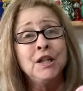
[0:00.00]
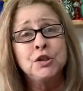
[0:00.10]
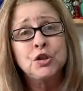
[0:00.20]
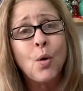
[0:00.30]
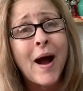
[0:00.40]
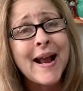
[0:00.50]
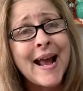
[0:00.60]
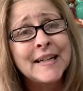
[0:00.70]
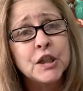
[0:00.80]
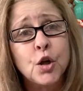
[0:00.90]
So I
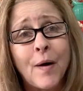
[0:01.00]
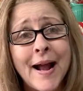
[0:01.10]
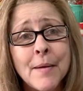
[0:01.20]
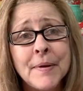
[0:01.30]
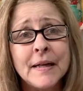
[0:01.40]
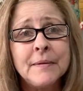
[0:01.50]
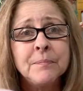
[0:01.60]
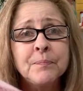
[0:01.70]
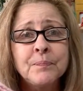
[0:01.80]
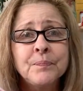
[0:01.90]
had to grab it.
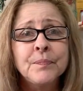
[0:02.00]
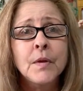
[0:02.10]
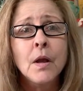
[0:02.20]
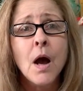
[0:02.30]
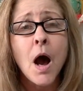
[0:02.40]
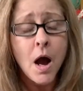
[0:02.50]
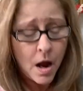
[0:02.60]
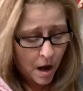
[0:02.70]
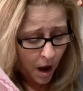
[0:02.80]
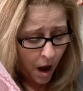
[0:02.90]

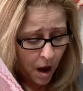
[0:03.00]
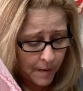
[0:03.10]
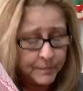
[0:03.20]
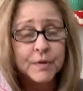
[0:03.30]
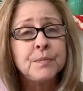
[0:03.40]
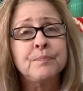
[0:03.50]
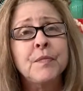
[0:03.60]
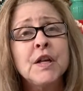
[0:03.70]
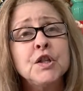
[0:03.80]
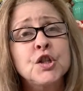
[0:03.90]
Um,
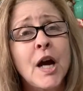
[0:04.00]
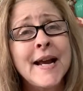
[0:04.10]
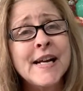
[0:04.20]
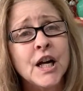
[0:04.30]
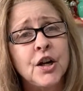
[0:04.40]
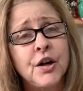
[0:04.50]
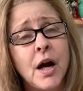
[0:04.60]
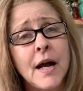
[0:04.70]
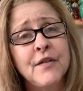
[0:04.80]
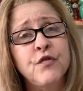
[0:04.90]
Tiger,
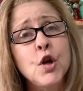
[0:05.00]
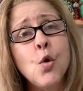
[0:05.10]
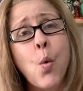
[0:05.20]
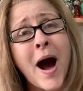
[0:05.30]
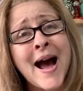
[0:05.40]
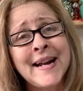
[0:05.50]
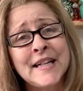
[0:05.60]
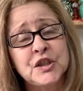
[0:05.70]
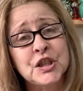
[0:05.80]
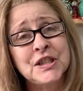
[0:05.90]
if you want
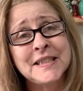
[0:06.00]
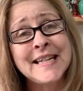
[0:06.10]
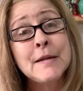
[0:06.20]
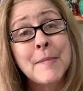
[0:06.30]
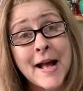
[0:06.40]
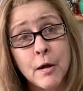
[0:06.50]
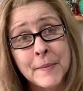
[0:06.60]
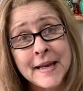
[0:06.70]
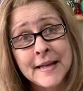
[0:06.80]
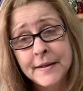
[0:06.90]
it, just email
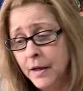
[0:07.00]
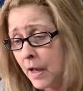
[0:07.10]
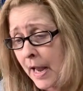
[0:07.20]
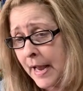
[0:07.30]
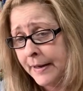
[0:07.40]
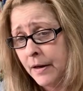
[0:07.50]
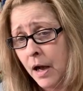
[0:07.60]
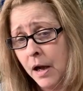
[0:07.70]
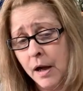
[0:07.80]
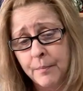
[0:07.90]
me and
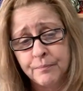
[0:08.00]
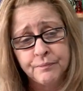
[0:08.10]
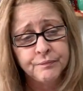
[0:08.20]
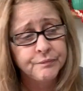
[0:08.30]
um